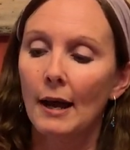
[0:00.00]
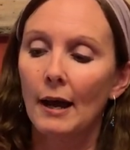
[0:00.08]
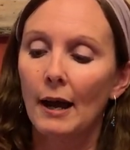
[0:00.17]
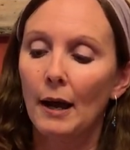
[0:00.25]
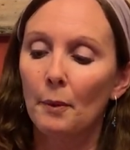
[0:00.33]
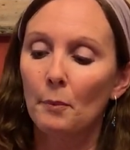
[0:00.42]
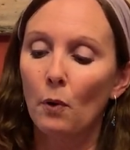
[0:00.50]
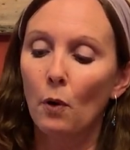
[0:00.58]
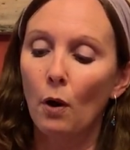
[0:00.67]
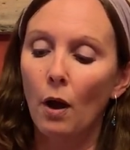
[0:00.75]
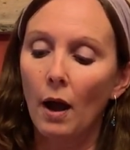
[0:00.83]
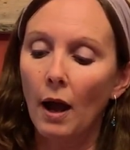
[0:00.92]

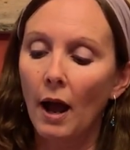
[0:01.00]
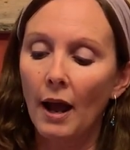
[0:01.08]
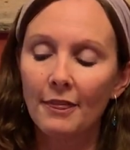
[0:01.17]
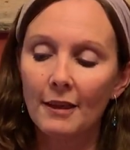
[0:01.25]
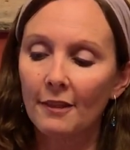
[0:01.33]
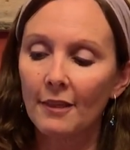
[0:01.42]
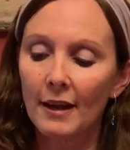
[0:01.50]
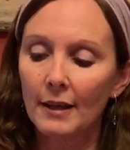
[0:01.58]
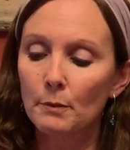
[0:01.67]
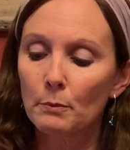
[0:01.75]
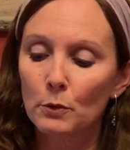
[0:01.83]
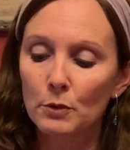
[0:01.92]
I think
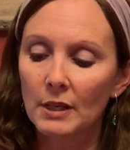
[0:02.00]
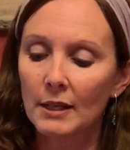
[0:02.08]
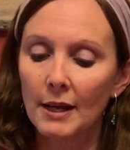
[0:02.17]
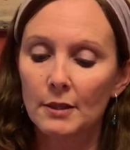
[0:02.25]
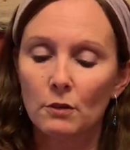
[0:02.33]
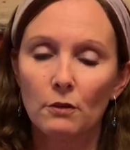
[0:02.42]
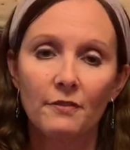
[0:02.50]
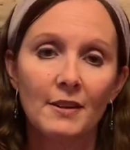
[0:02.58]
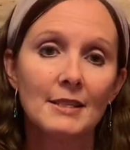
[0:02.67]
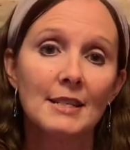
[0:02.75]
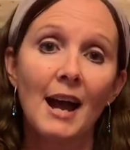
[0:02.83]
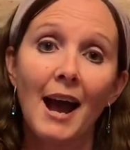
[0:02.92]
that Muscadets are
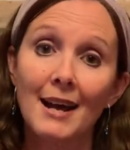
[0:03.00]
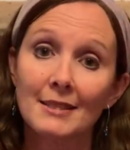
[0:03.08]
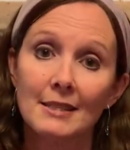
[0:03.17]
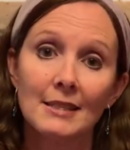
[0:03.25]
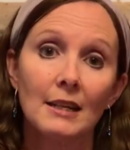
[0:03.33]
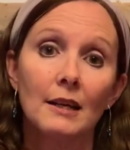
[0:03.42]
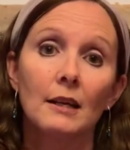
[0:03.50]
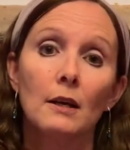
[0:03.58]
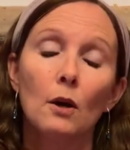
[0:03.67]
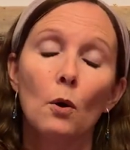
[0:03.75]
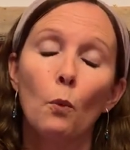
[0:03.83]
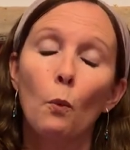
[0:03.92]
fantastic
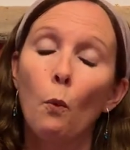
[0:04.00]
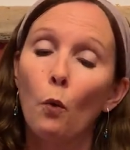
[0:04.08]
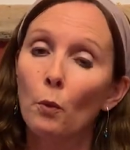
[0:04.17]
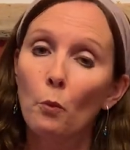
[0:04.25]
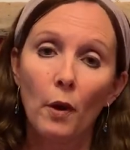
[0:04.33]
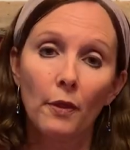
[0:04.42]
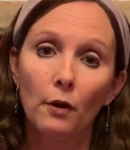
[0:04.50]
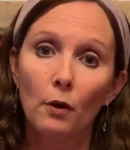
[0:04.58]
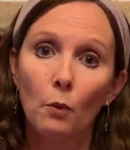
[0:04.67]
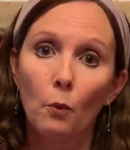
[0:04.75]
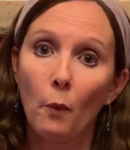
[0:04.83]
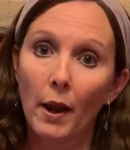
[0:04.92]
warm
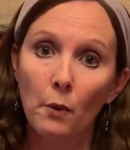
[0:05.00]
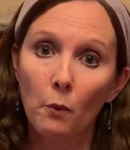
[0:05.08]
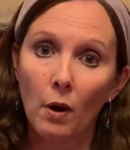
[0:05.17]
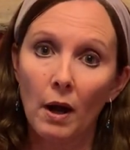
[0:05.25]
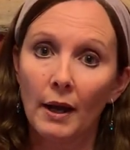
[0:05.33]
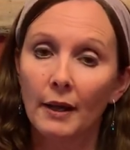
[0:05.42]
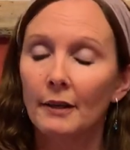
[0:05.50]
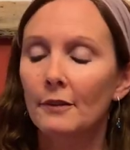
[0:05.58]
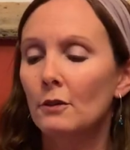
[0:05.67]
weather white wine.